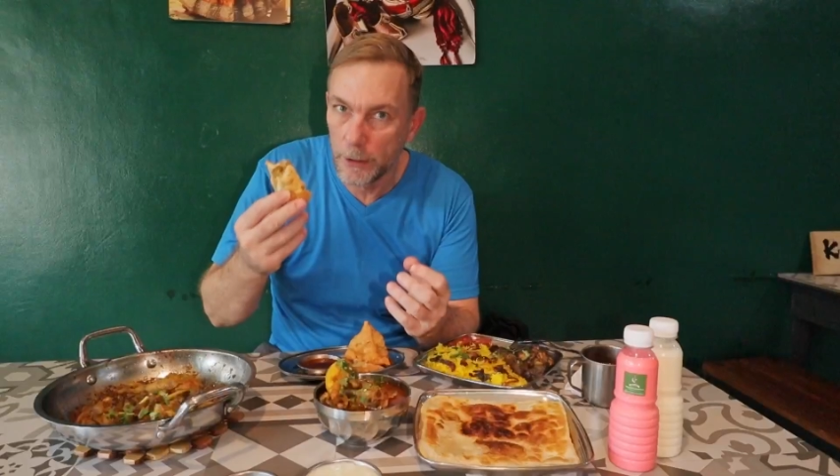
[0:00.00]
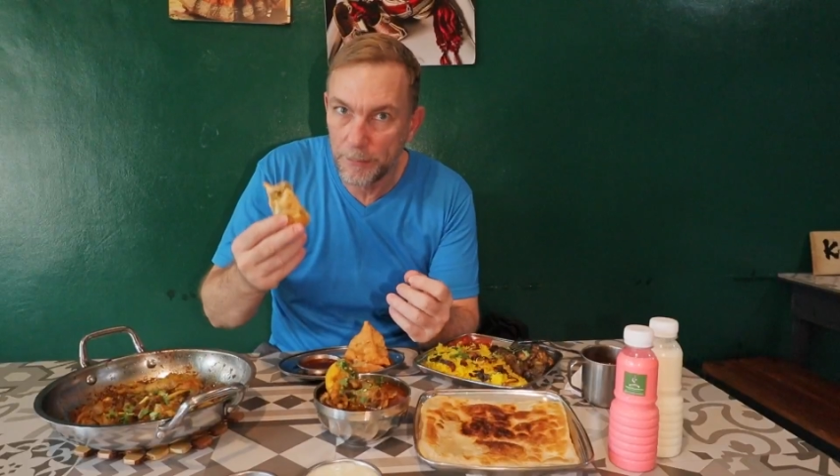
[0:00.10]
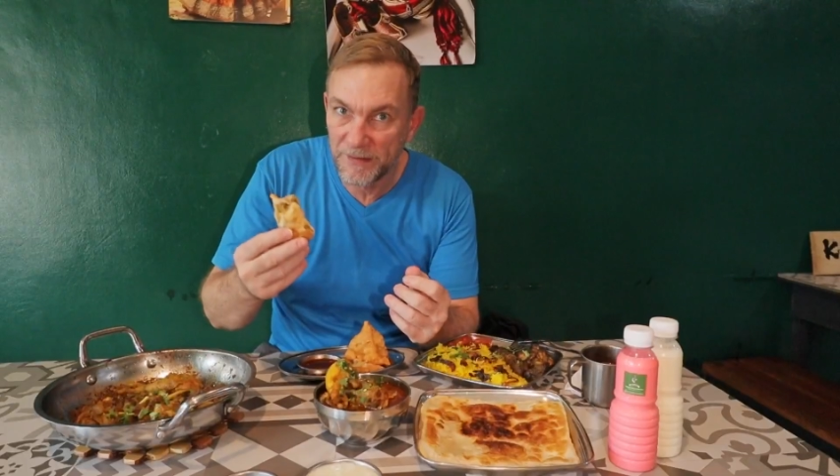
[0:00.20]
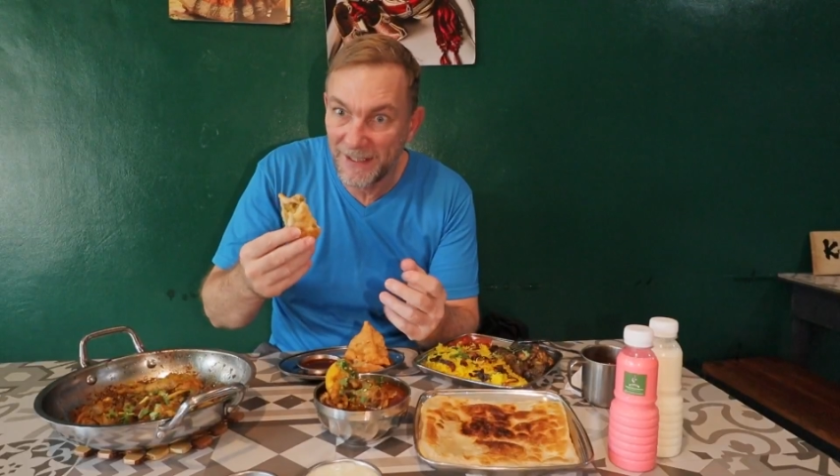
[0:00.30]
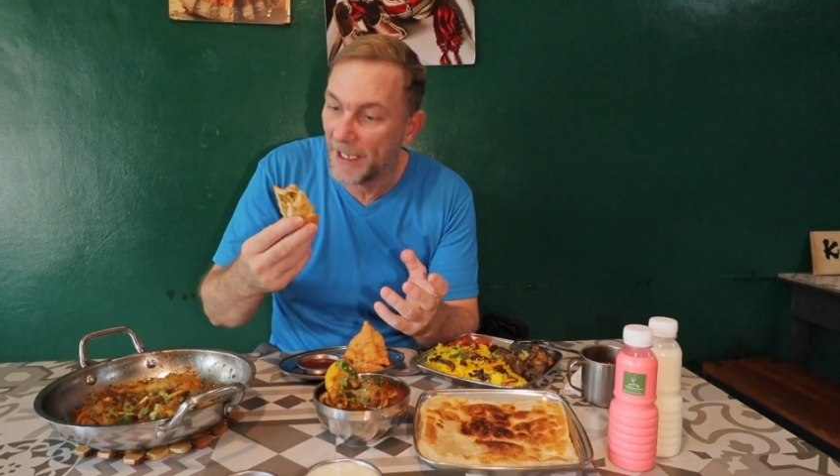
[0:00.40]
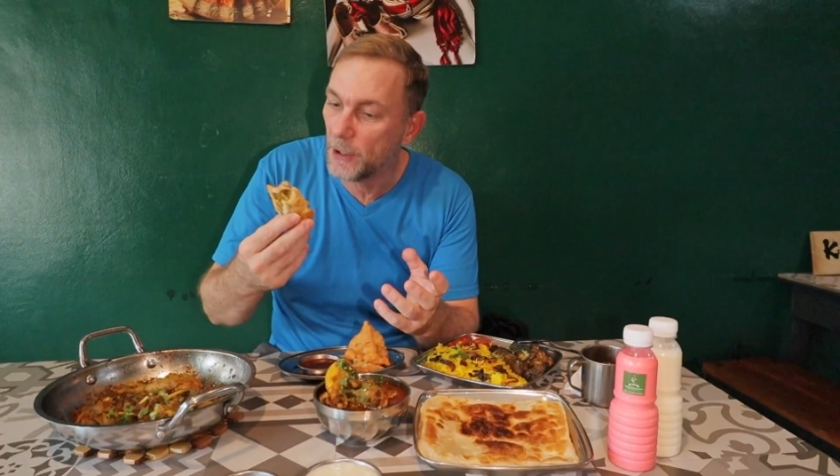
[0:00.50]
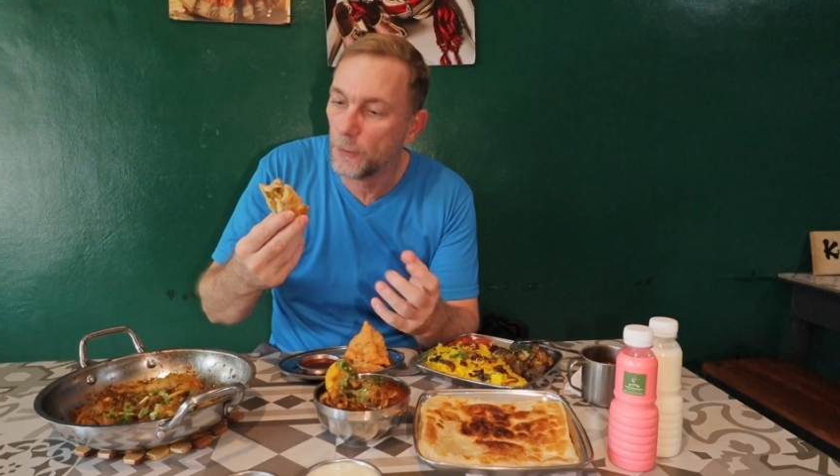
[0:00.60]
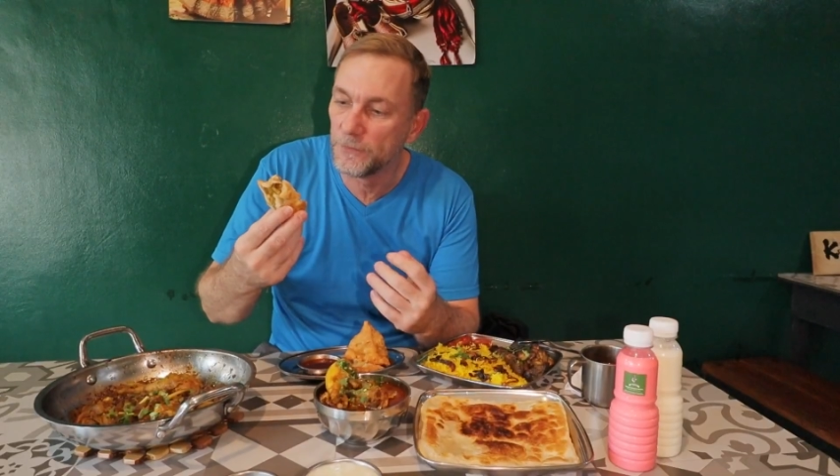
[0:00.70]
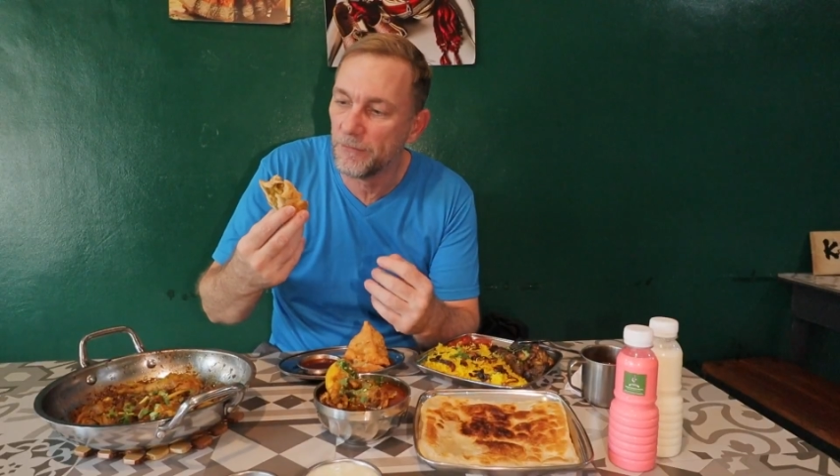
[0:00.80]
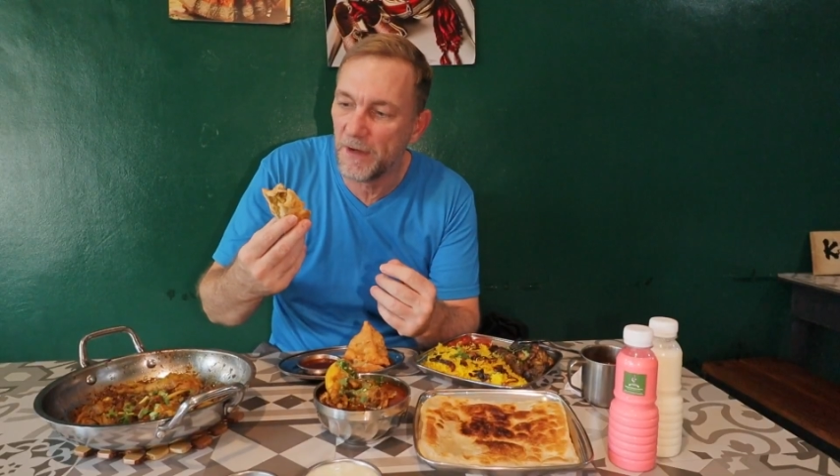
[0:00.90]
of the
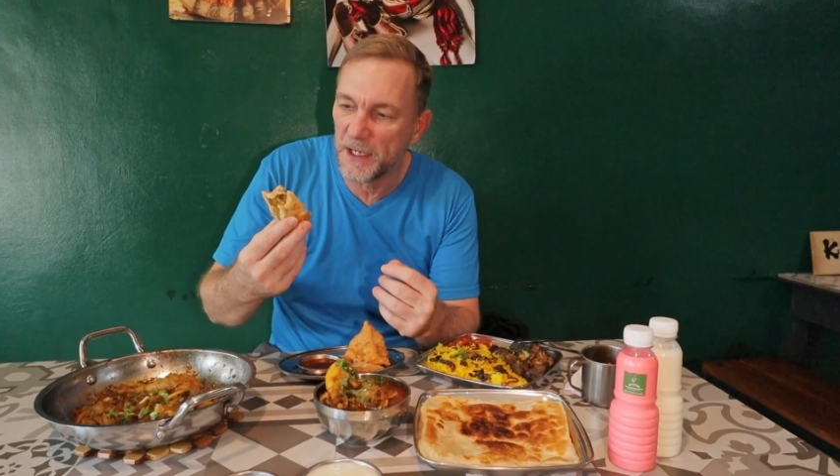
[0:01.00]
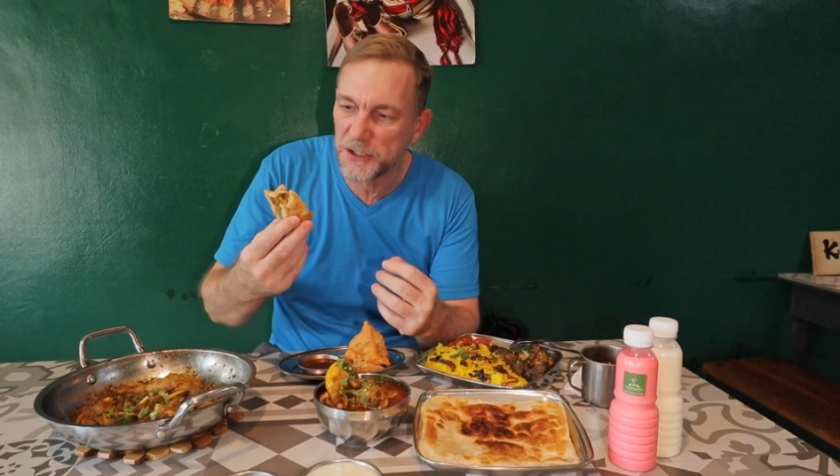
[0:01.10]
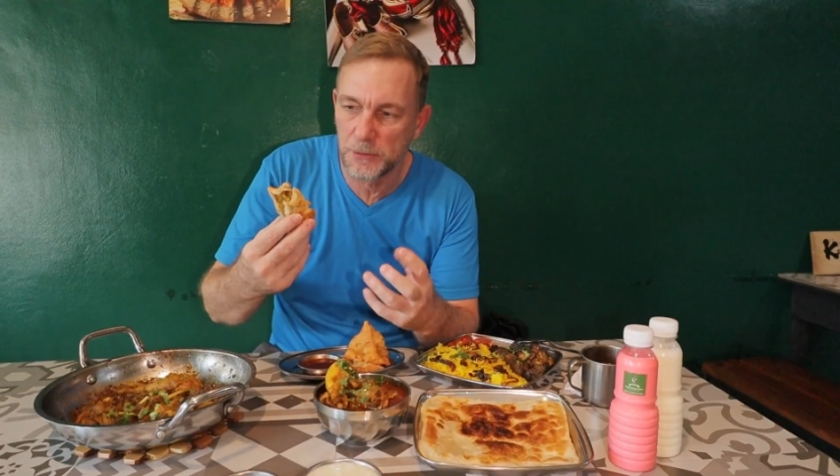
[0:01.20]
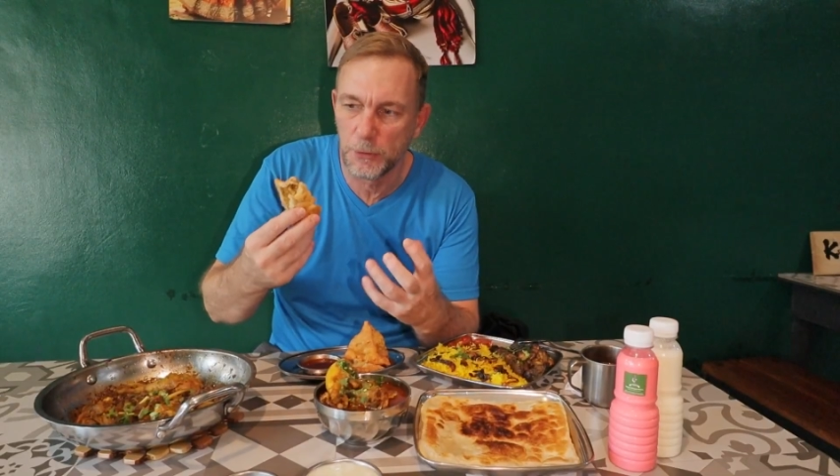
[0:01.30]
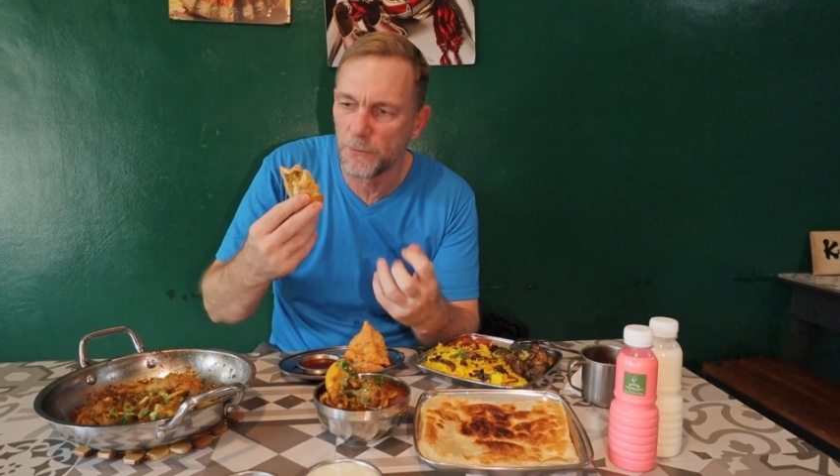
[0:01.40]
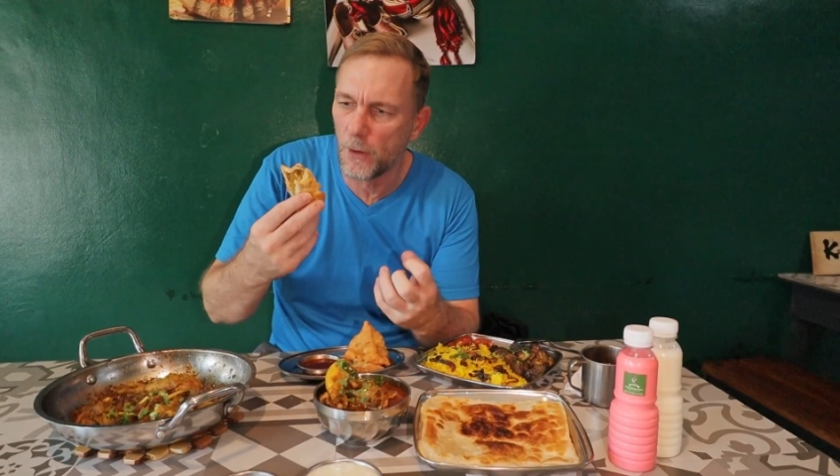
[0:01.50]
potatoes, the vegetables,